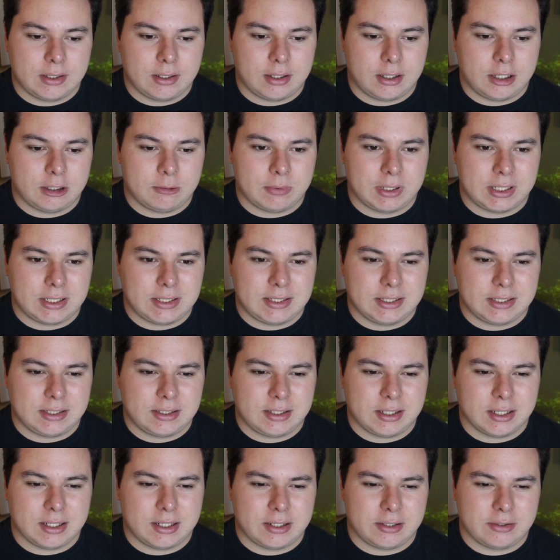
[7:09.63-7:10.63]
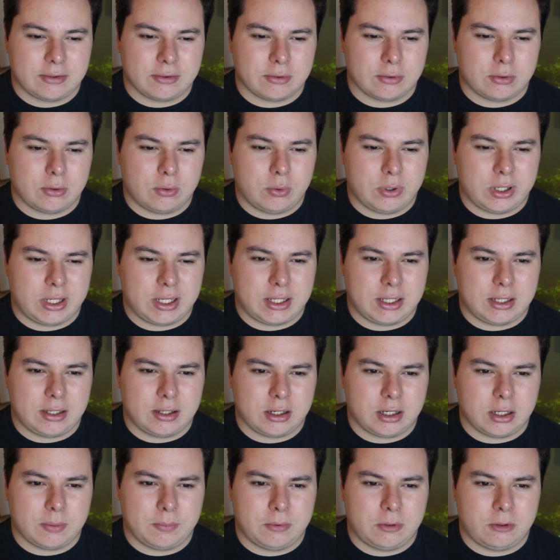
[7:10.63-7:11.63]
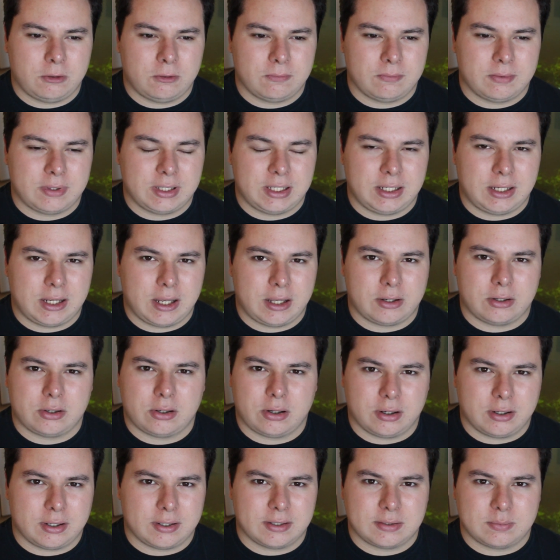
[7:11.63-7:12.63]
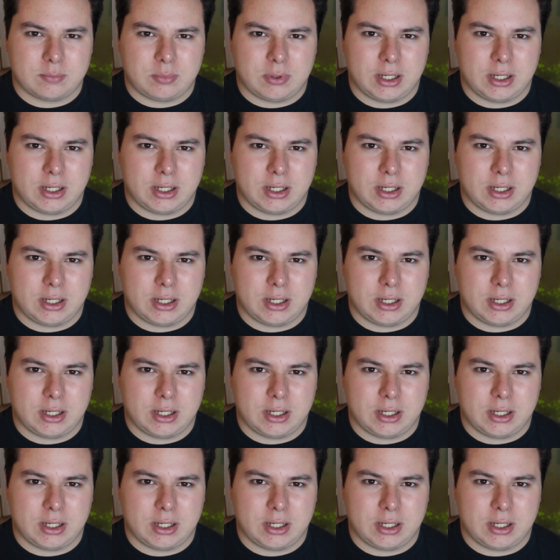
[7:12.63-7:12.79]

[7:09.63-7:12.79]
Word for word: Um, I did kind of throw away a couple of the Ananarchus